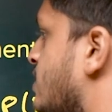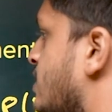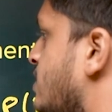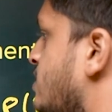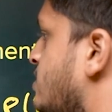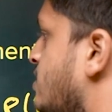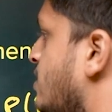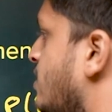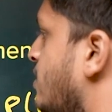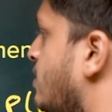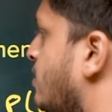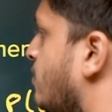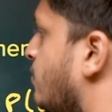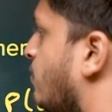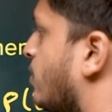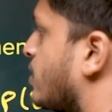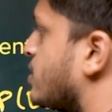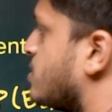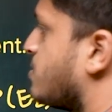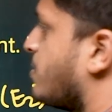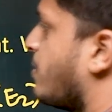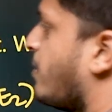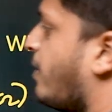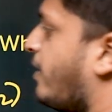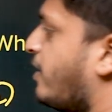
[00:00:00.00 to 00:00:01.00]
is, what
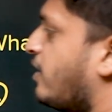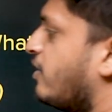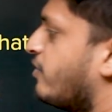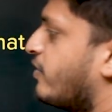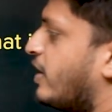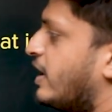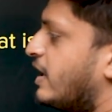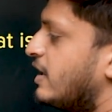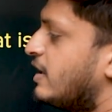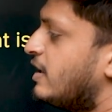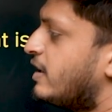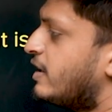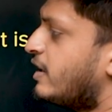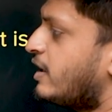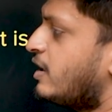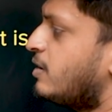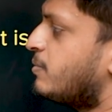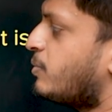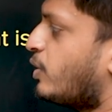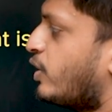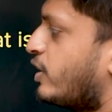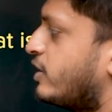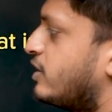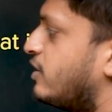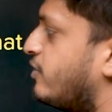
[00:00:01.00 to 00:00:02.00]
is the probability of getting a
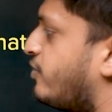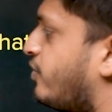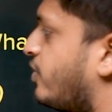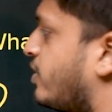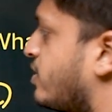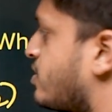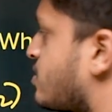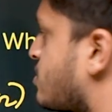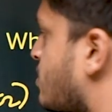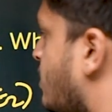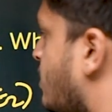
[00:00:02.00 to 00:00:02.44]
green ball in the first